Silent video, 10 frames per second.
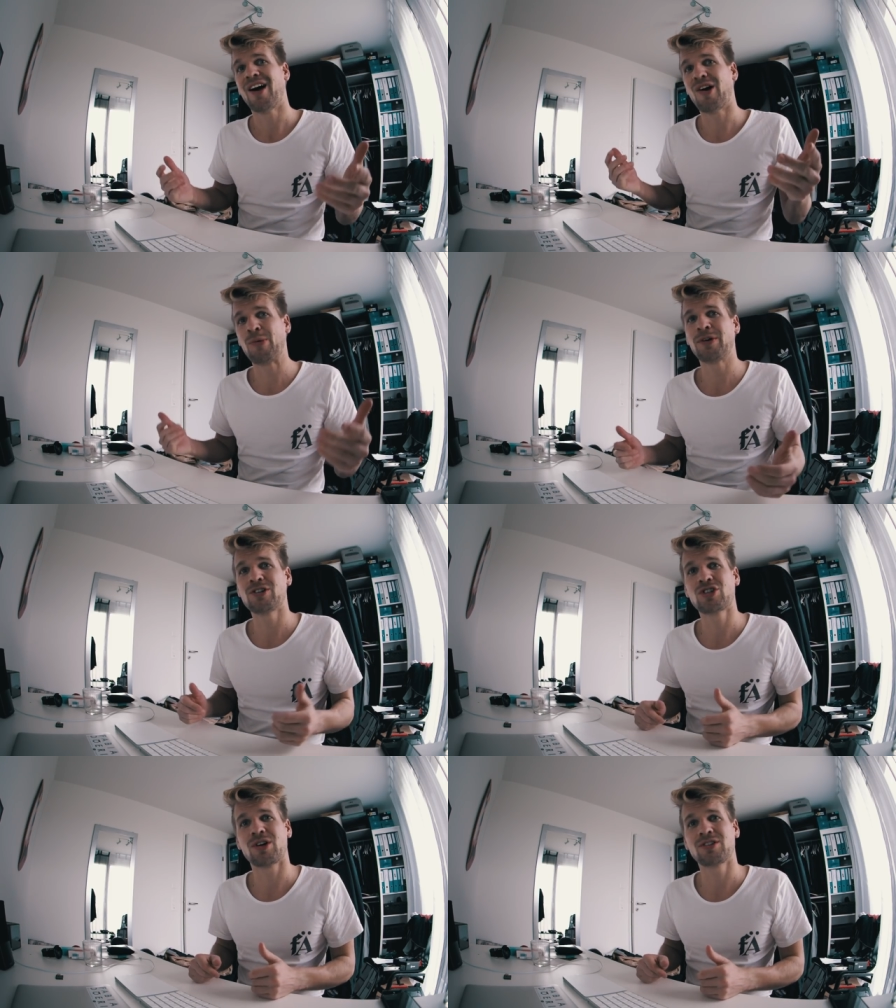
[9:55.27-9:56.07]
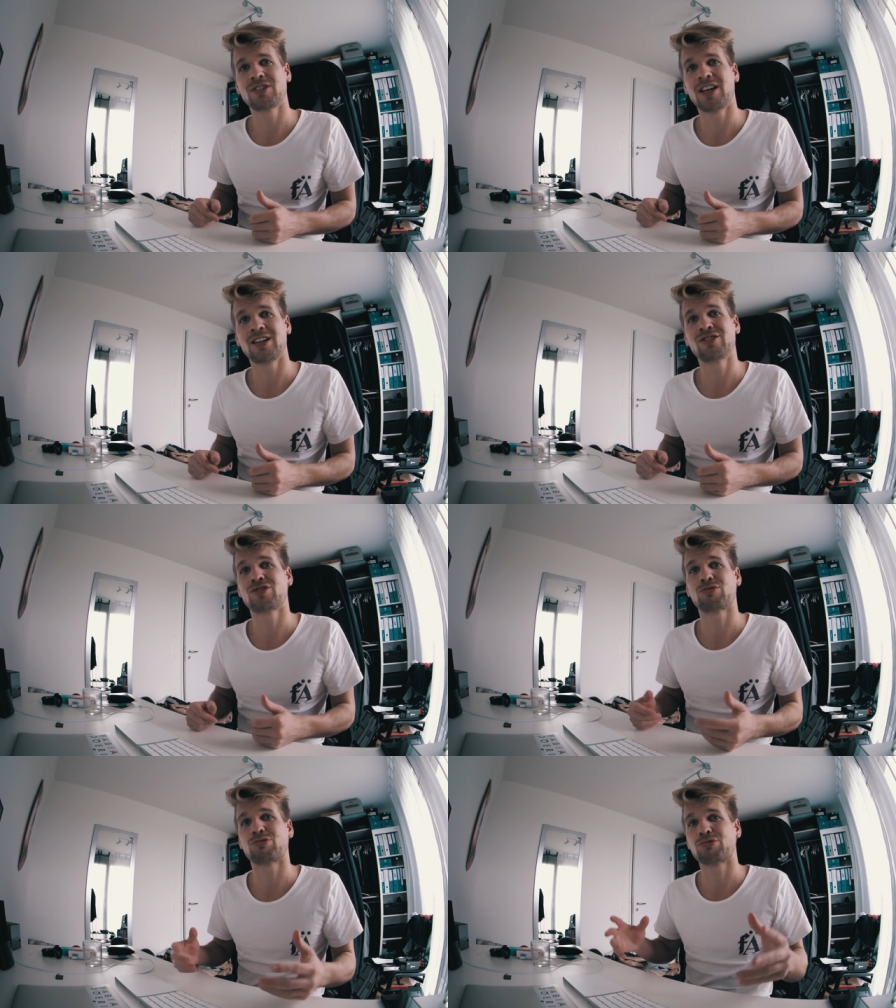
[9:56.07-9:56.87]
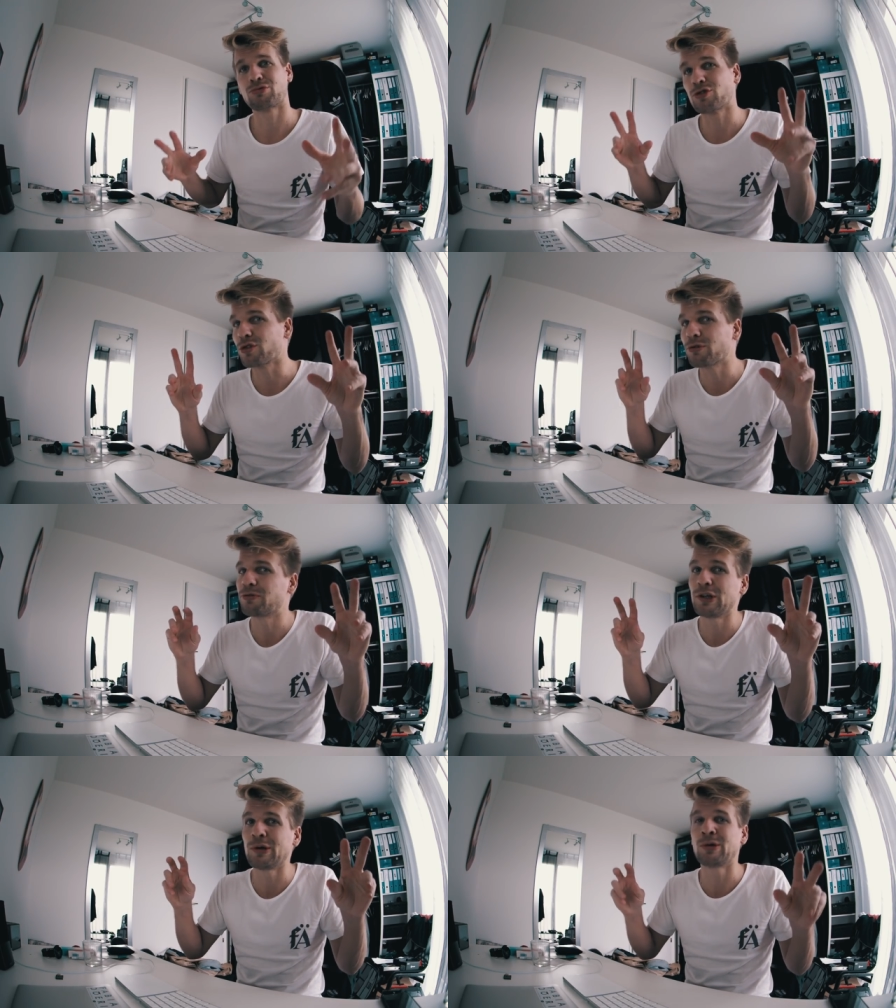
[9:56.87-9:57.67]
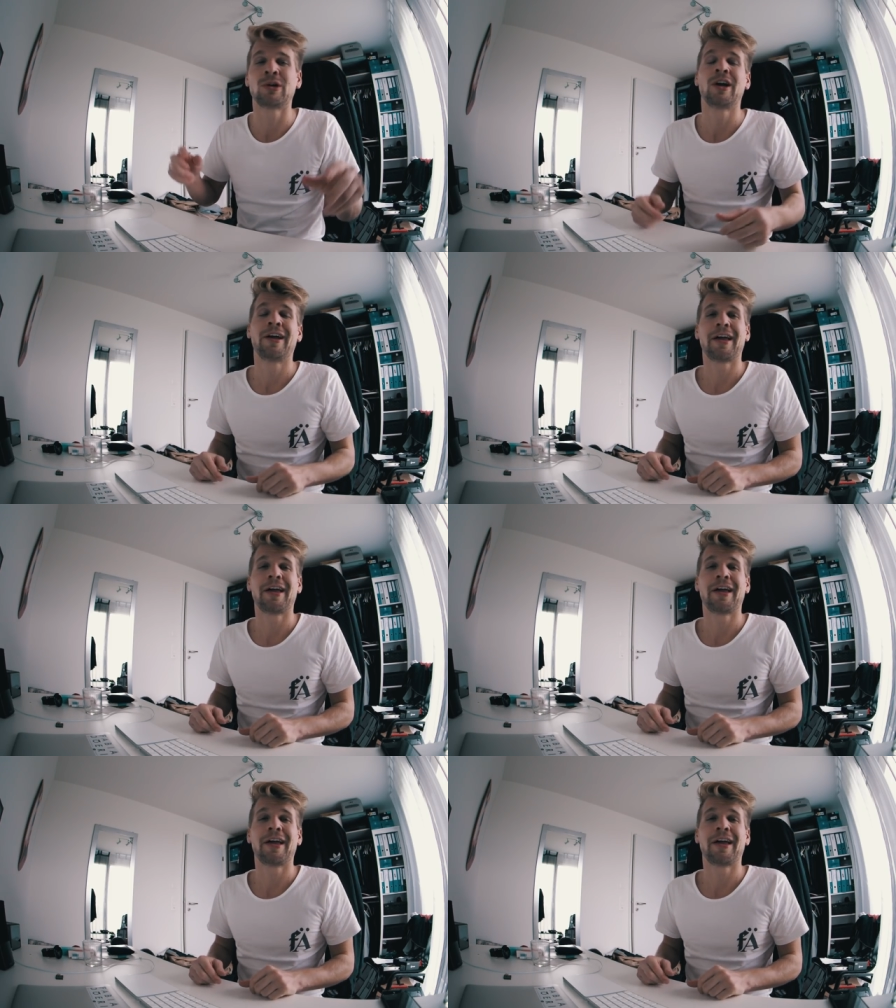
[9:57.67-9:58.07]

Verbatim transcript: I hope you enjoyed today's review,